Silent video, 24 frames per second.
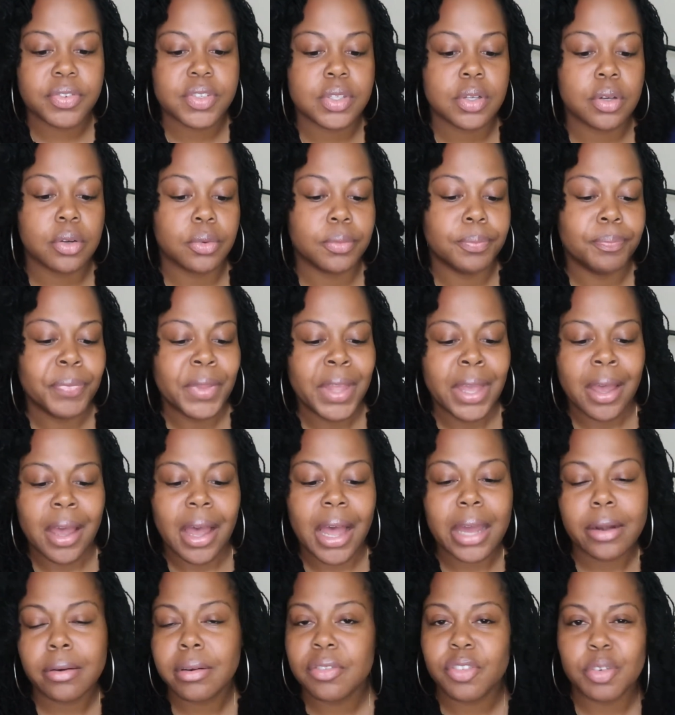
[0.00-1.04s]
So
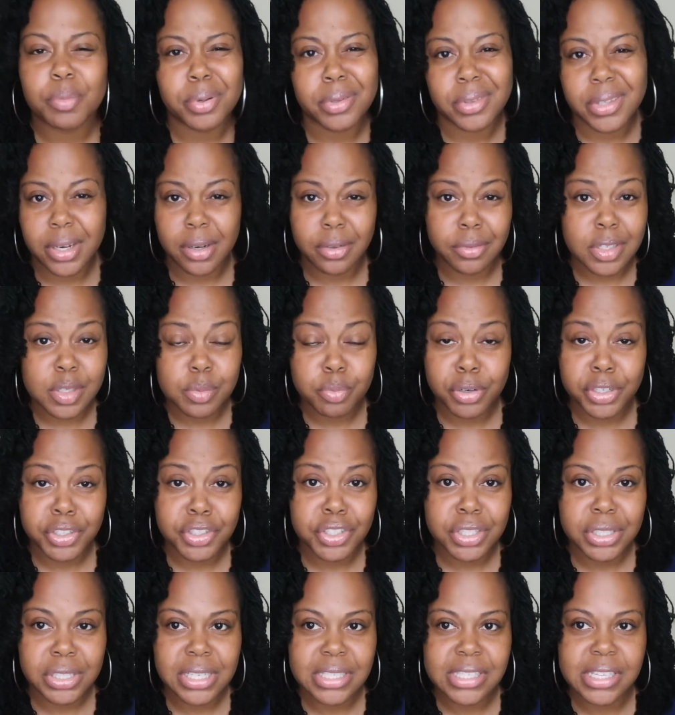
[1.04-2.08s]
I don't even put that on the
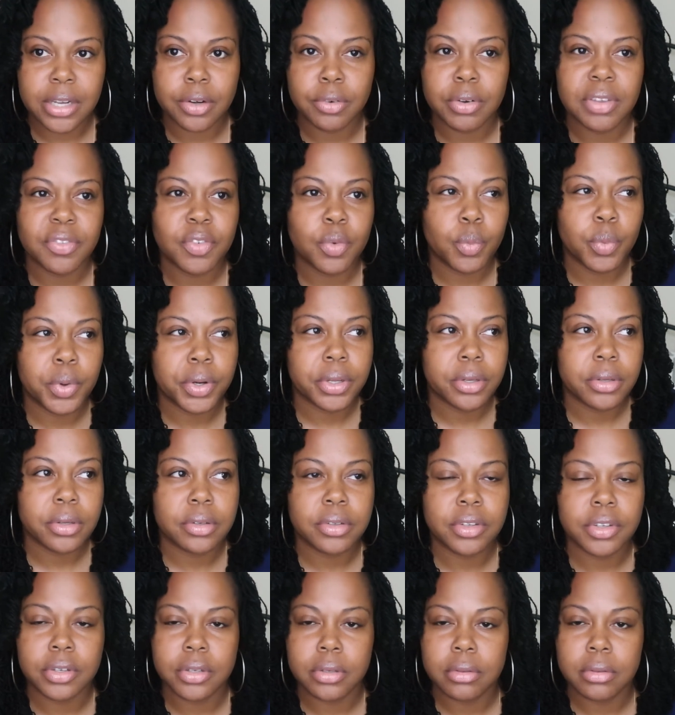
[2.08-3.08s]
spreadsheet because I don't even want to,